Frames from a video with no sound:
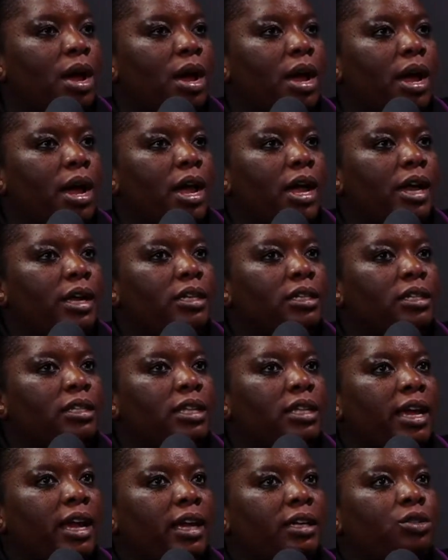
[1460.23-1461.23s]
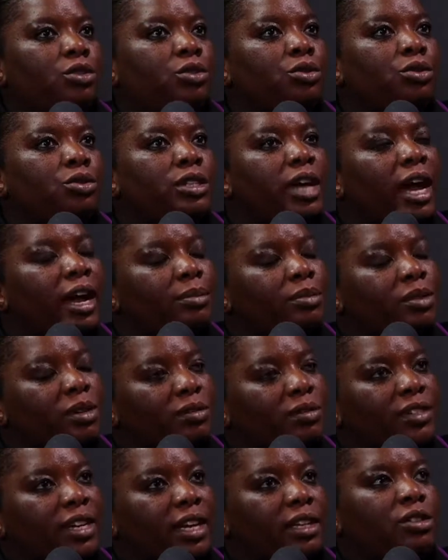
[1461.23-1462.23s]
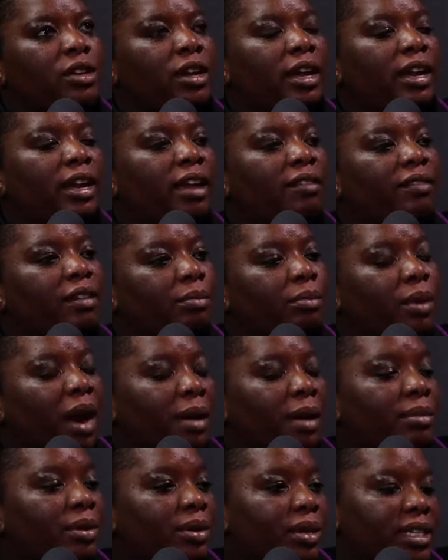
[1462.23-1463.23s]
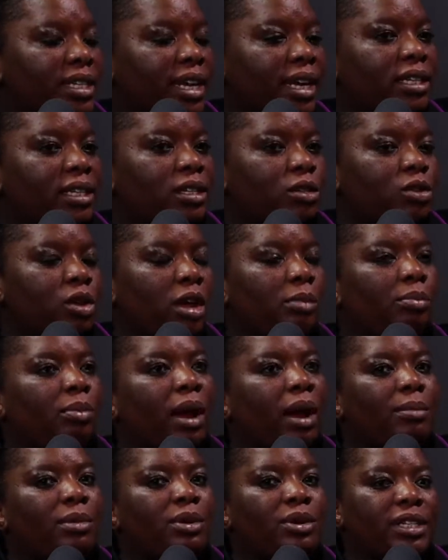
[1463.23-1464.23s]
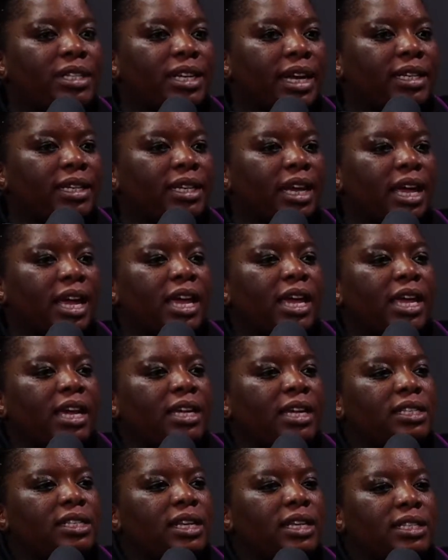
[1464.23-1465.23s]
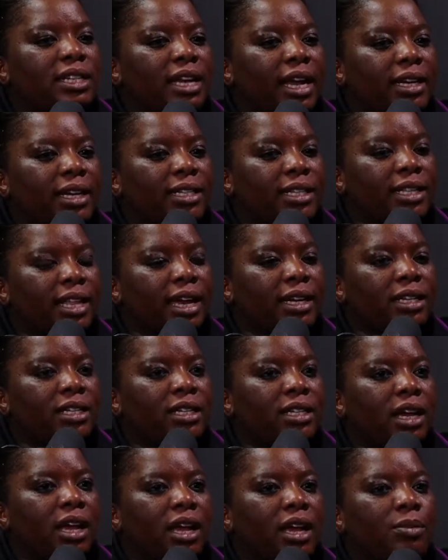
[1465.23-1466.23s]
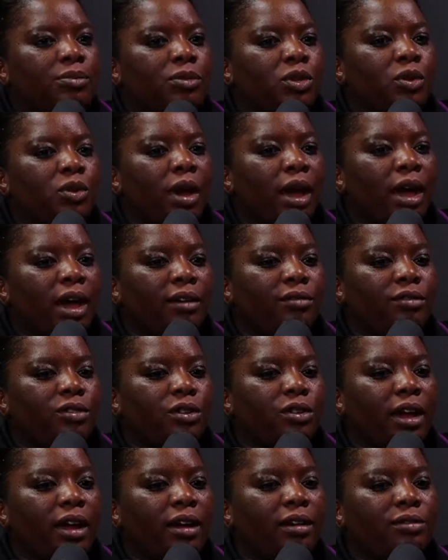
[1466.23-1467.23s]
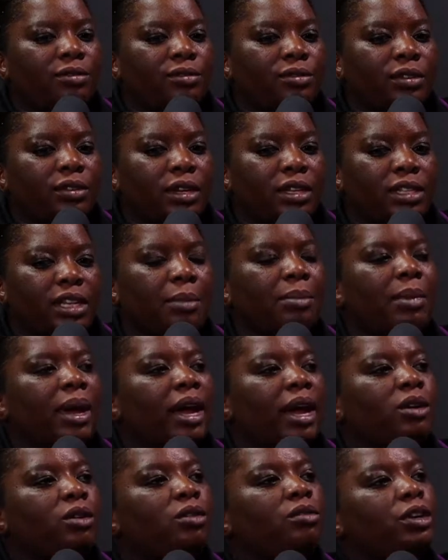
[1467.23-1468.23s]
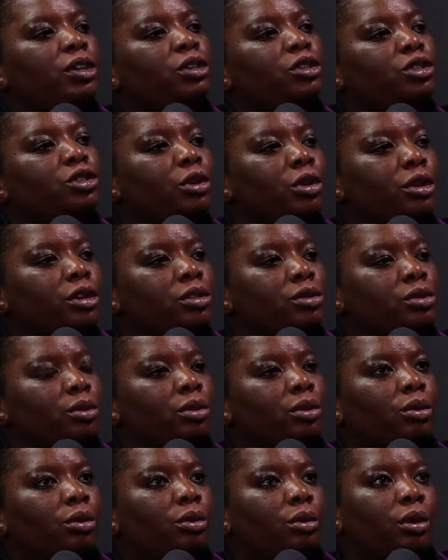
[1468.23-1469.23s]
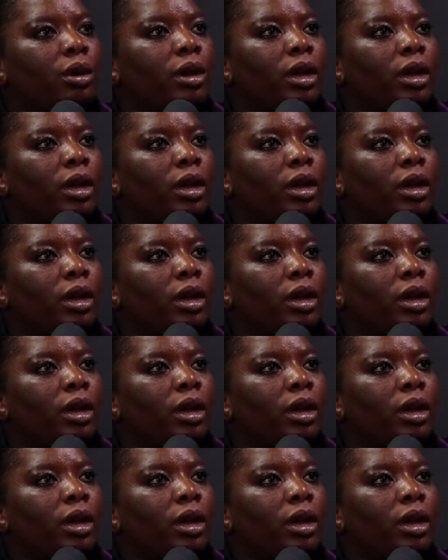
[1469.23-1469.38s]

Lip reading: And there are two types of debts. You can have a primary debt. So a primary debt is a debt that you have to have some kind of insurance on, or